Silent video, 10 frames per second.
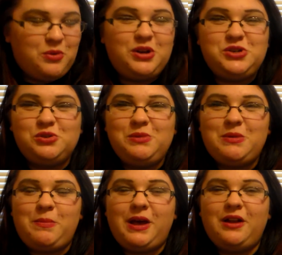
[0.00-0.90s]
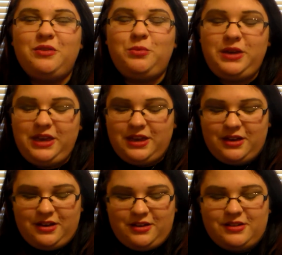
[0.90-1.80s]
If you want to join me my pal of the
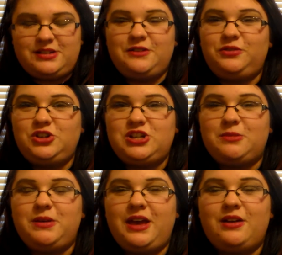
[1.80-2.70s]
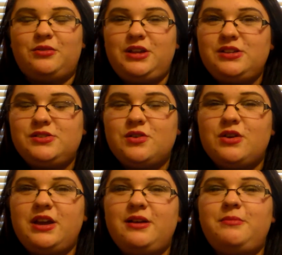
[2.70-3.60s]
week, uh, definitely check me out on
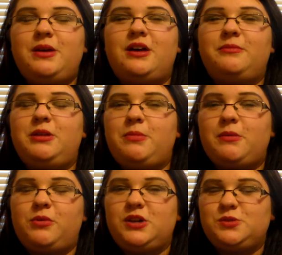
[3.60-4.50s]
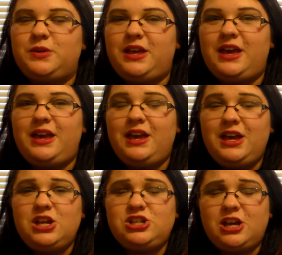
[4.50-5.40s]
Instagram, um, LipBalmQueen28.
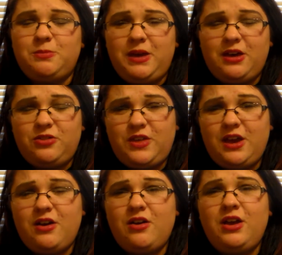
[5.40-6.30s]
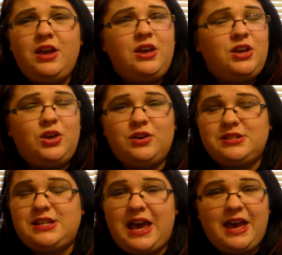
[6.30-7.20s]
Check me out there. You
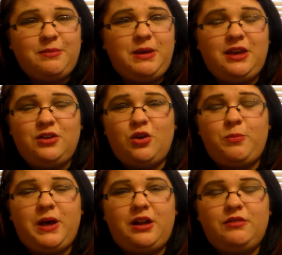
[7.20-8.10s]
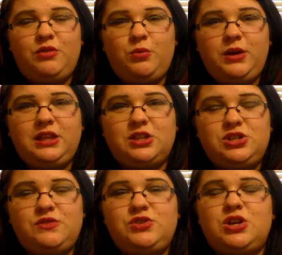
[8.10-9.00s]
can tag me in your pal of the week
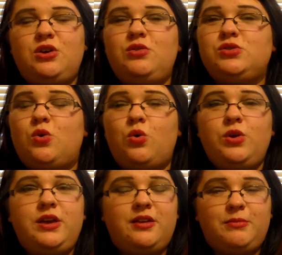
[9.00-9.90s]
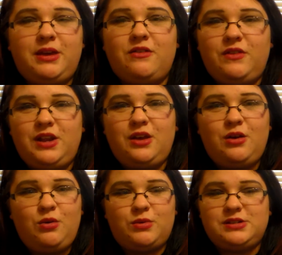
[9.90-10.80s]
that you chose, or you can make a
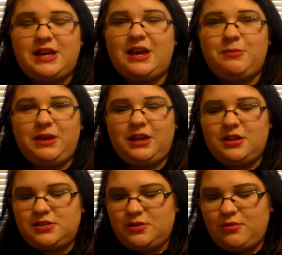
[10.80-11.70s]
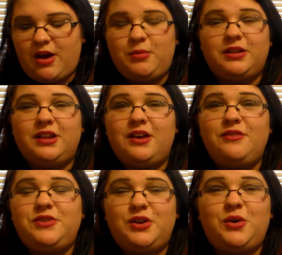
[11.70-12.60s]
video and tag me in it too. I would
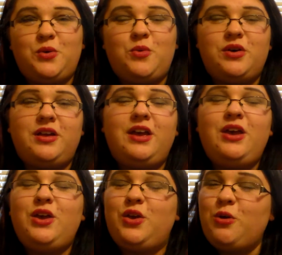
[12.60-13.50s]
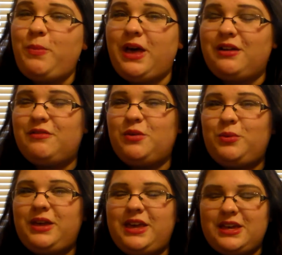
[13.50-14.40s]
love to know what your pal of the
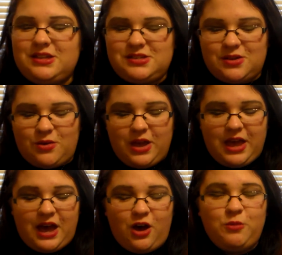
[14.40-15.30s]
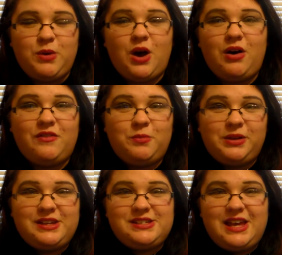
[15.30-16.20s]
week is. So I hope you all have a
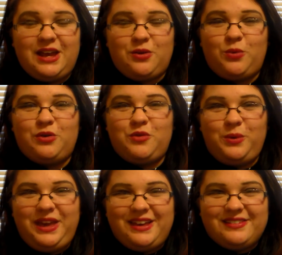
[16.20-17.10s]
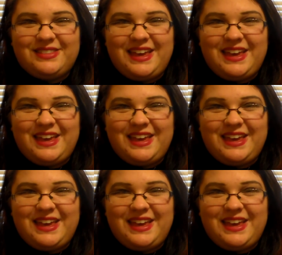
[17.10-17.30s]
blessed day and a wonderful week.